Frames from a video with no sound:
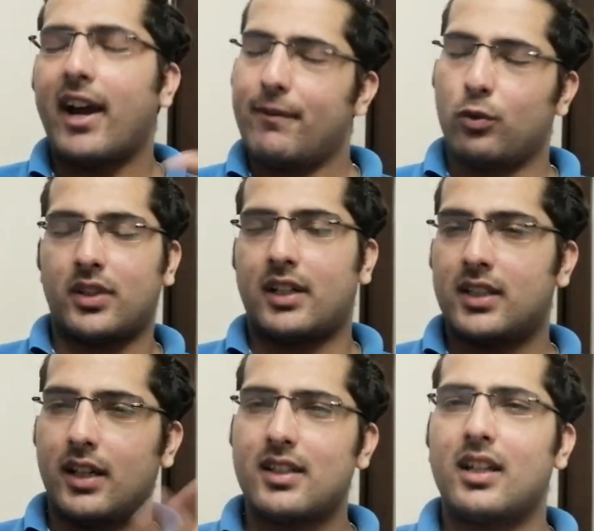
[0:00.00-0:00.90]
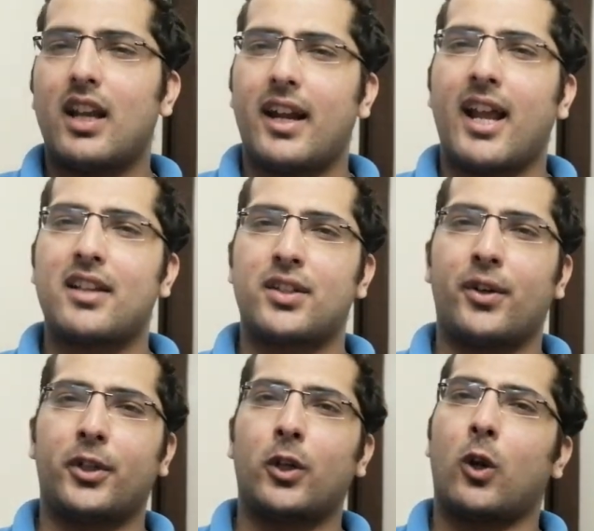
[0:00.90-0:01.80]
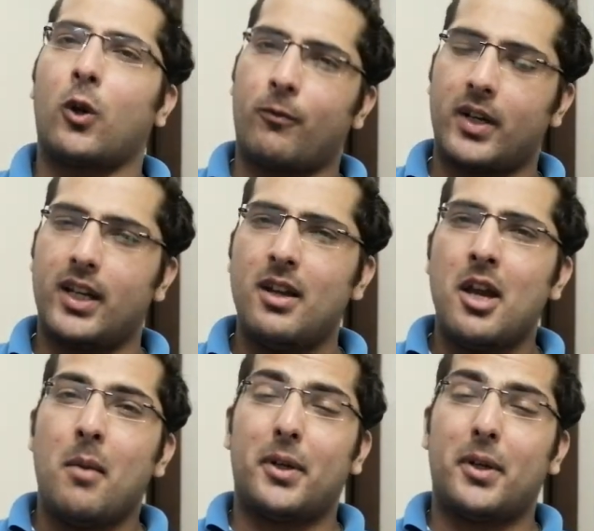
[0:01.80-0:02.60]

5 to 6 years, and it has generated a lot of money.